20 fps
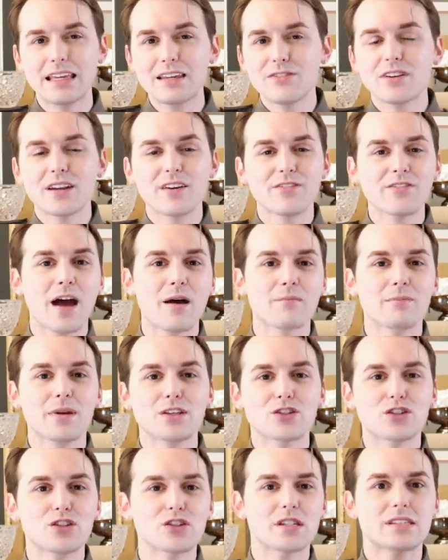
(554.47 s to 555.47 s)
Even if that
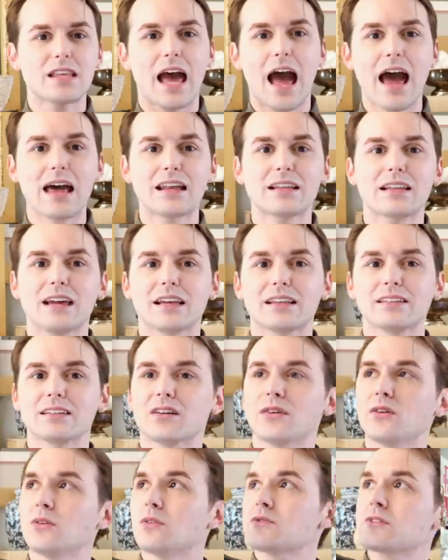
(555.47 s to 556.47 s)
means you just add like a
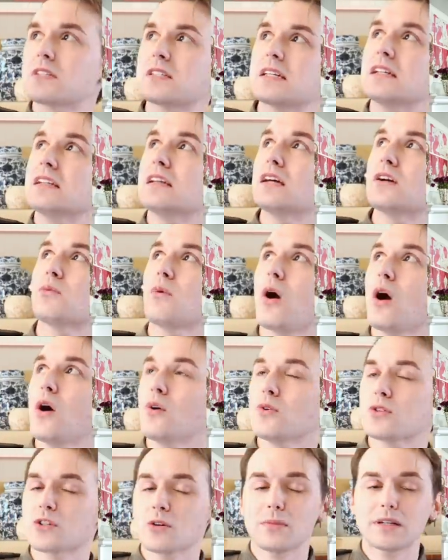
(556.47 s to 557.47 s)
little ceiling
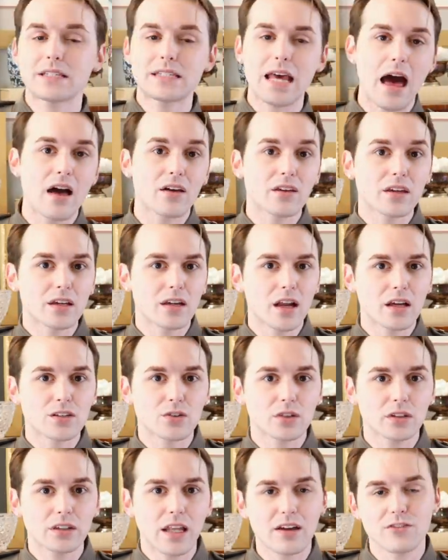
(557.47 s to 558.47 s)
rose or medallion
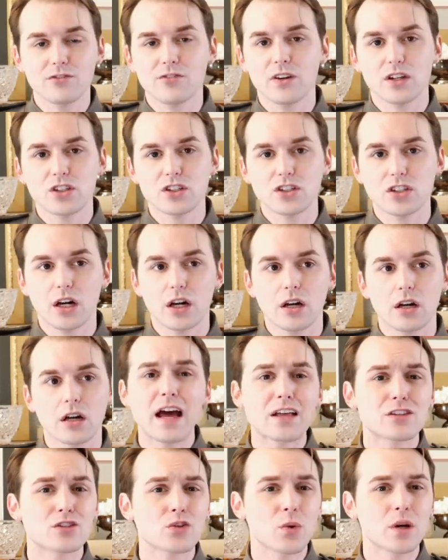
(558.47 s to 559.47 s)
under a light fixture.
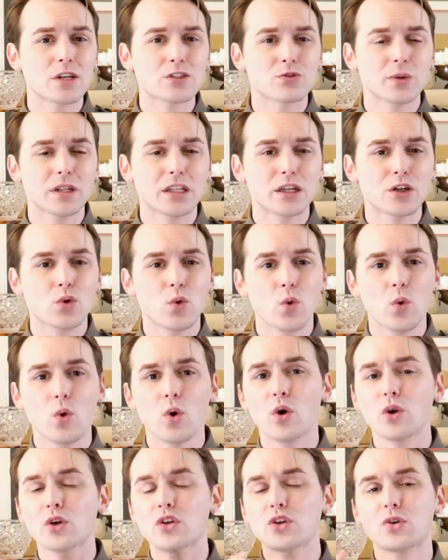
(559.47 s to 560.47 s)
That's always really
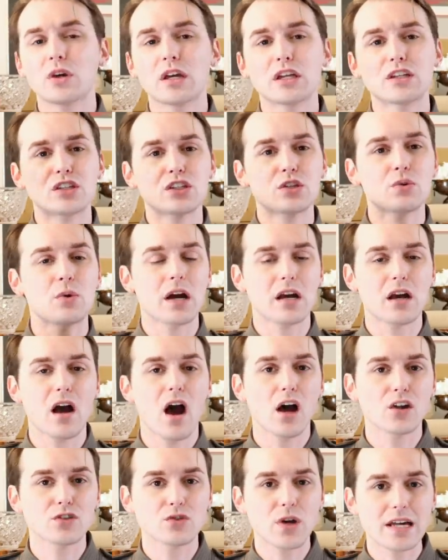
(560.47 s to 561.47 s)
cool. You can do a
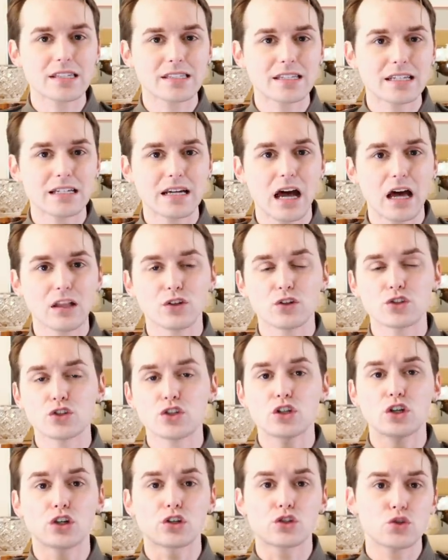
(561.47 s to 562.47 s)
contrasting color
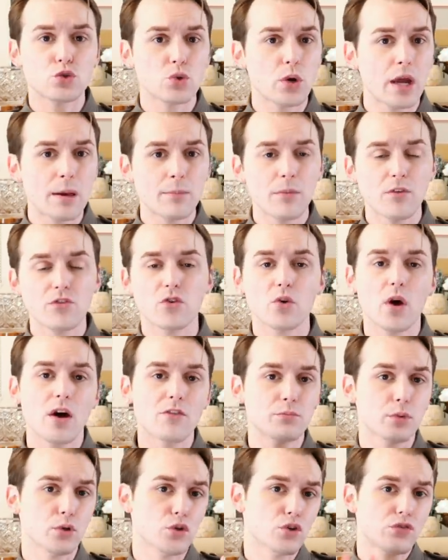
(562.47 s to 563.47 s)
to your trim if you
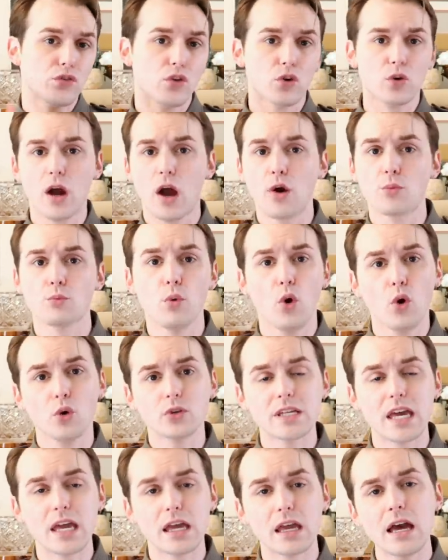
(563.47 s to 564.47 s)
have beautiful crown
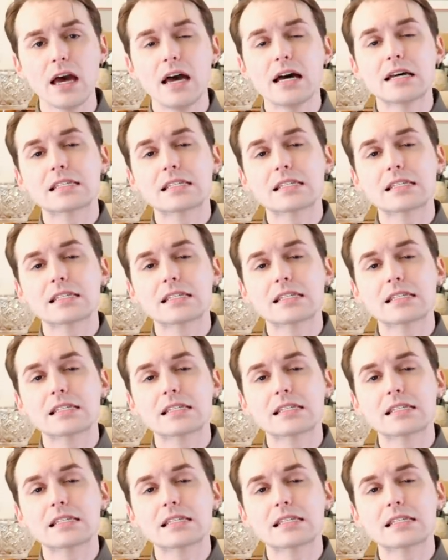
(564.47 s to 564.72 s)
molding.